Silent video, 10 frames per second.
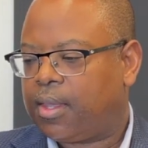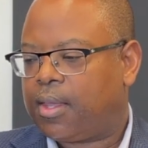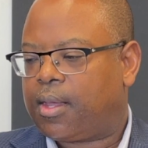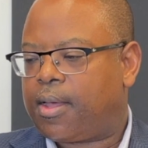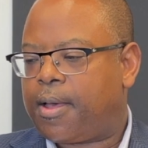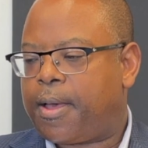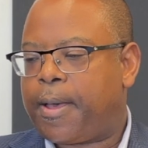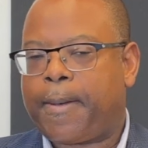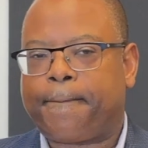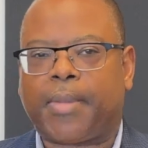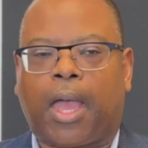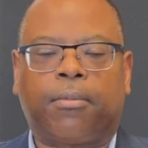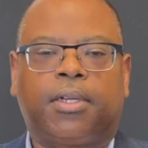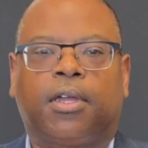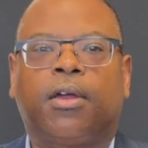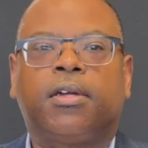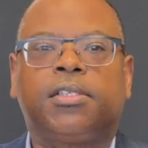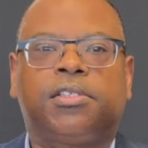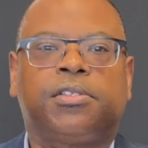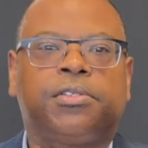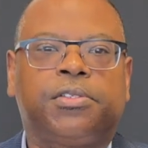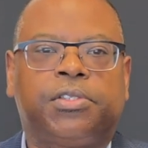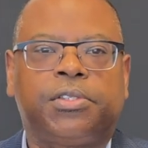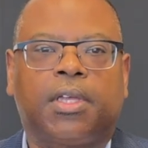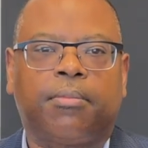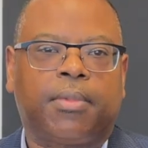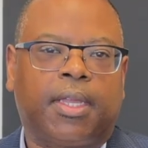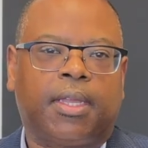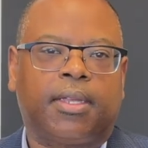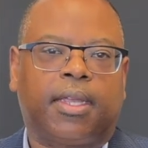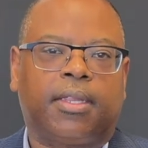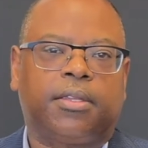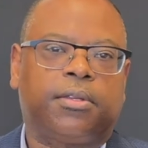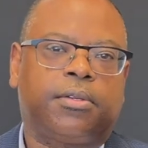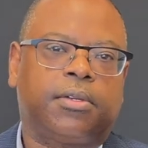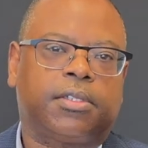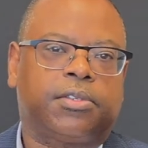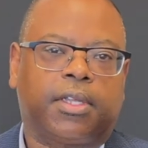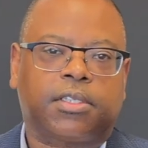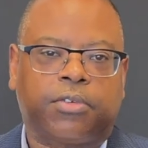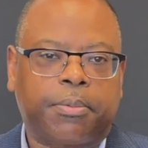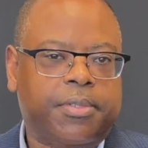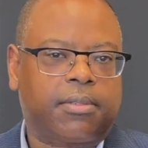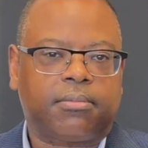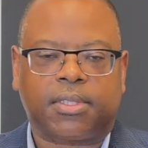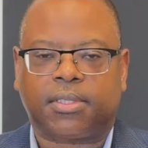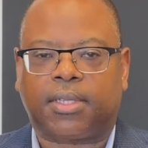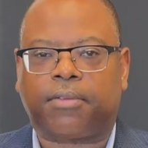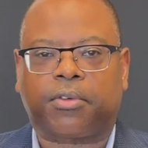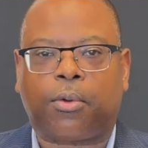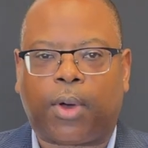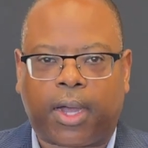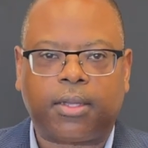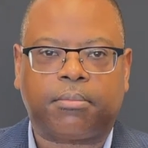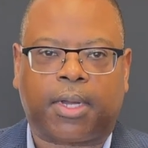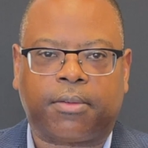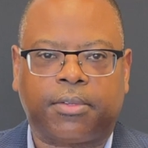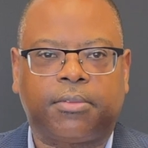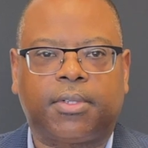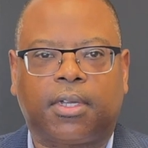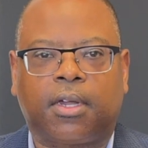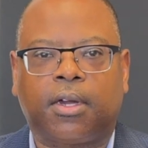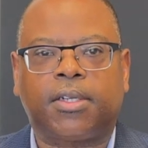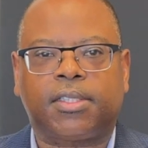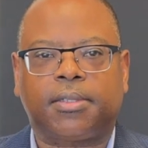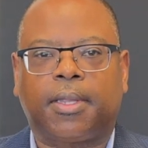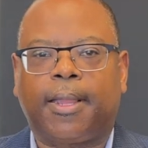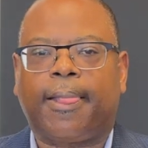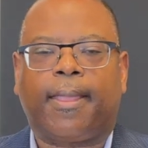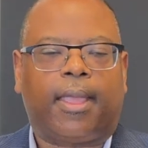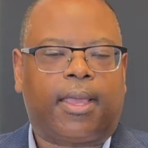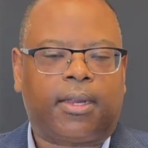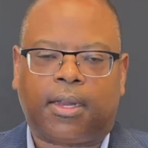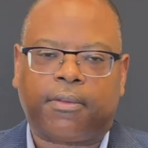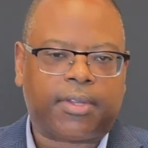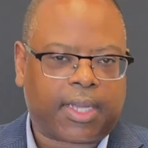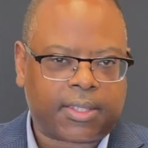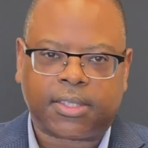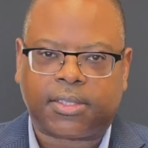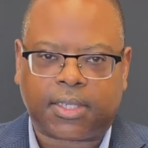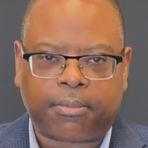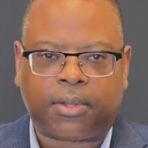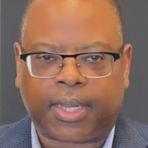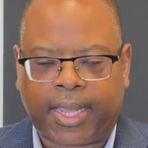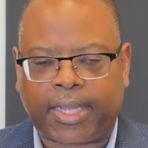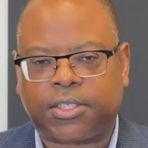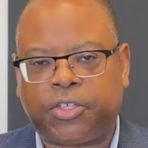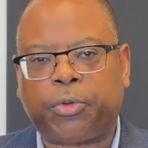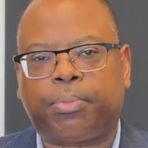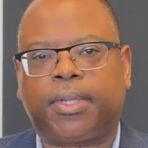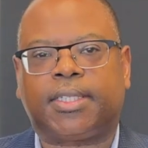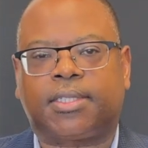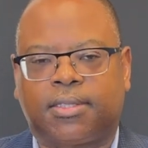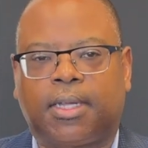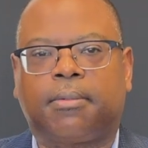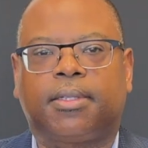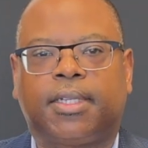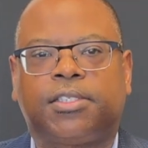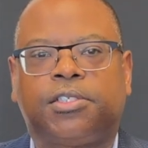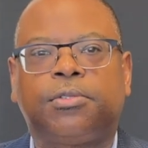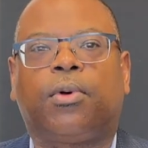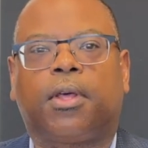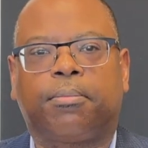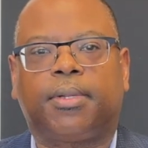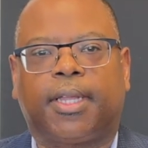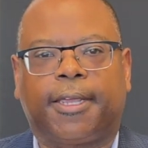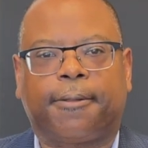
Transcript: I would encourage you to come in and do a transcription. This is not required, but I really would encourage it. And at every audition, I'm going to ask you to play something that you want to play.